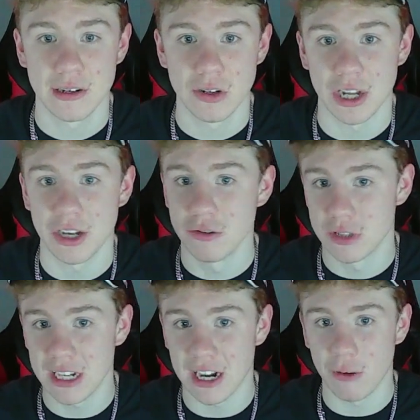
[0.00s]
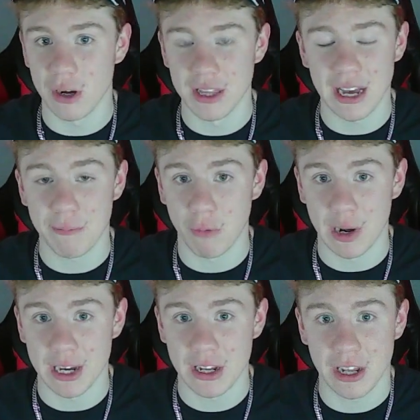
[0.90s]
and you've seen how well that
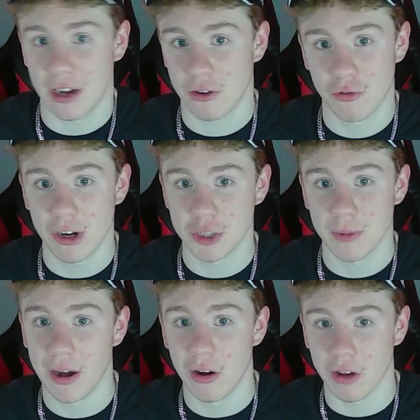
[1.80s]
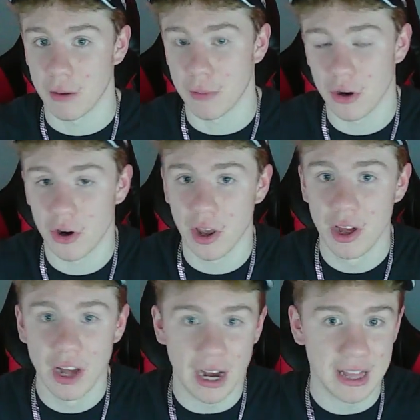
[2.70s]
went. He got crushed by Hulkenberg.
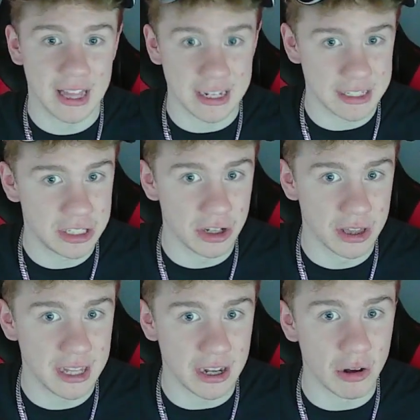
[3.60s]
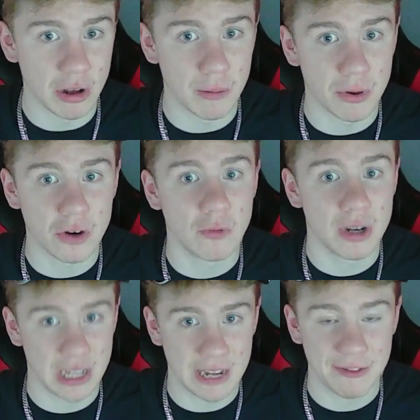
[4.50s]
I still think Hulkenberg
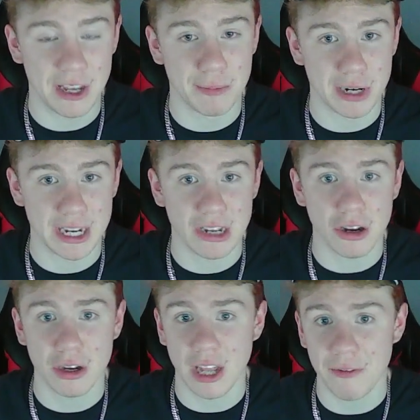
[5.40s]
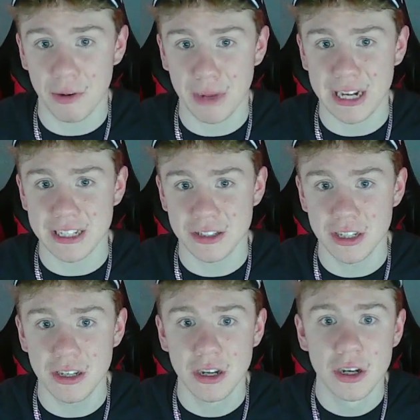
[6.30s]
will have the upper hand on Kevin
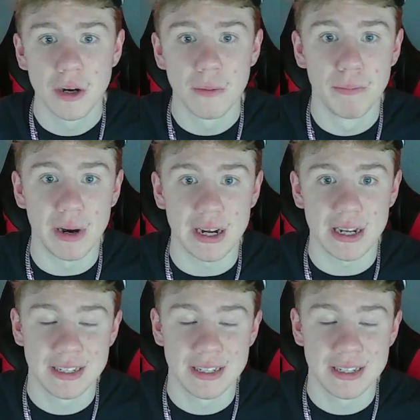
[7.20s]
Magnussen, but